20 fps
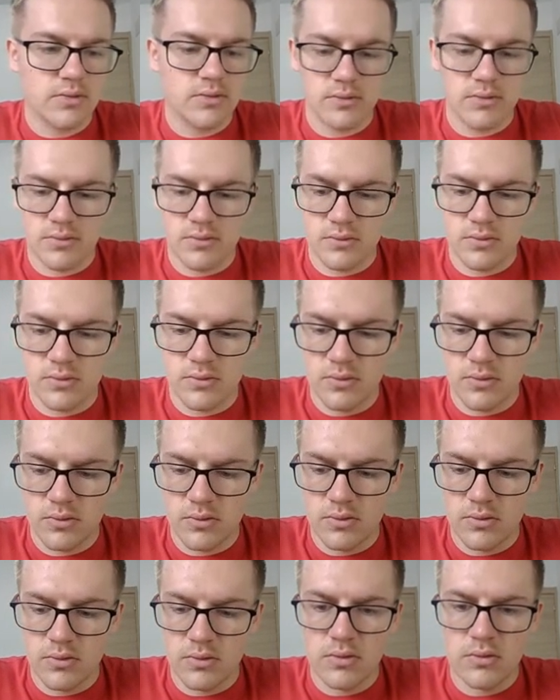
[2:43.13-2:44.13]

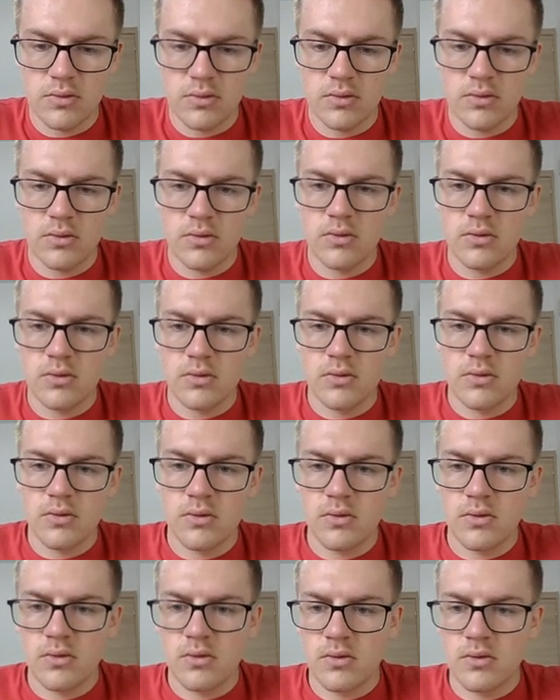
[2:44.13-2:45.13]

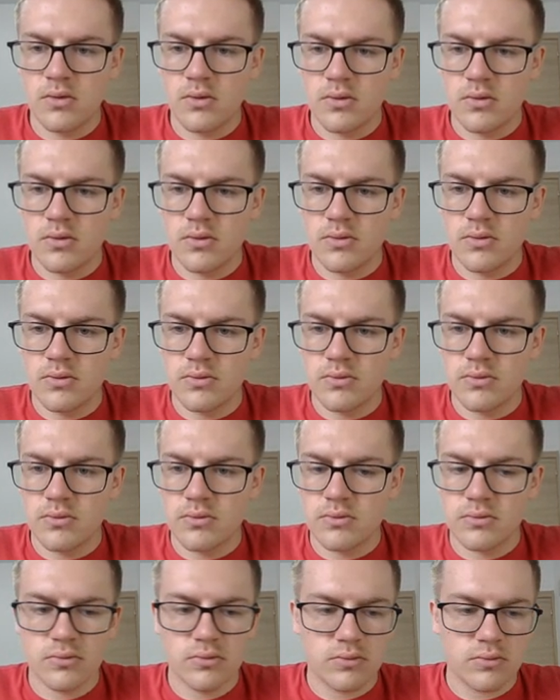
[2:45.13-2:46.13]

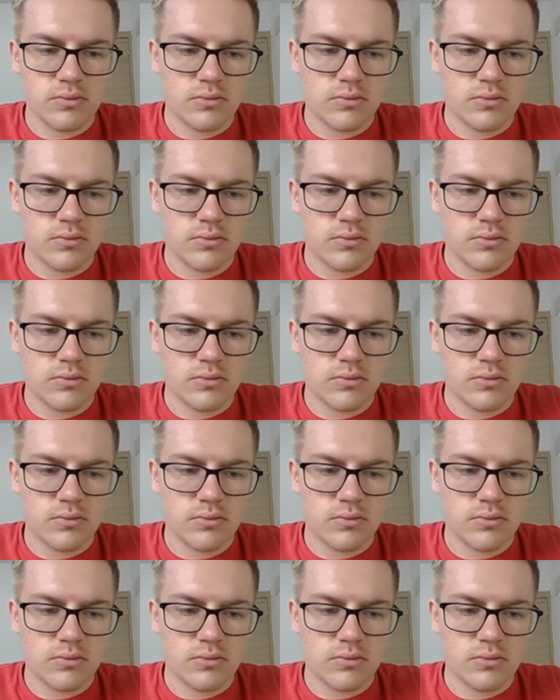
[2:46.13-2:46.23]
(silence)